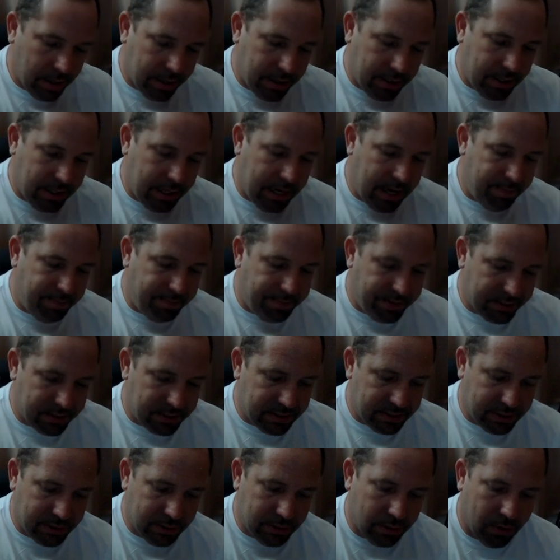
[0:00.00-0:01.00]
keep
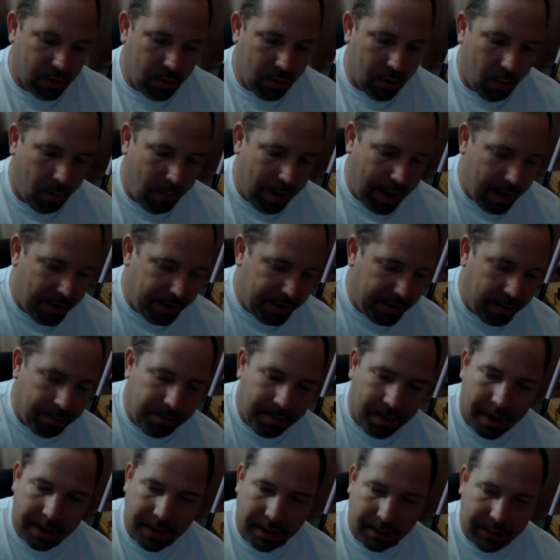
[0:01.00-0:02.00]
this wound up
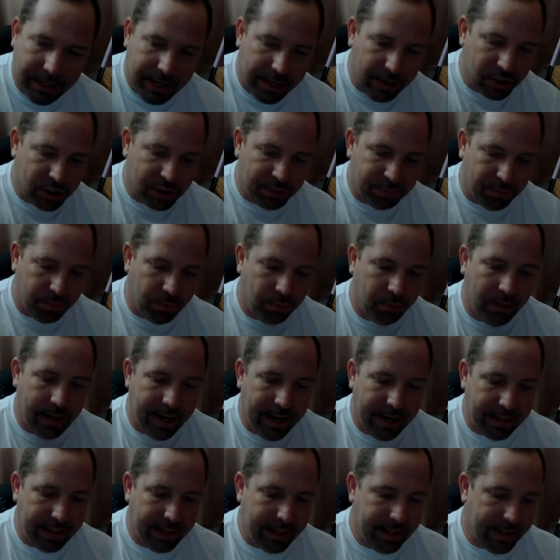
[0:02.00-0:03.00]
on the leader spool
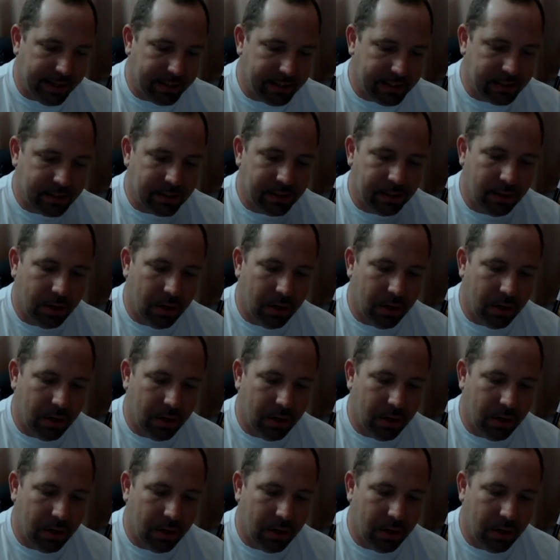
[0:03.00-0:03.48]
like this.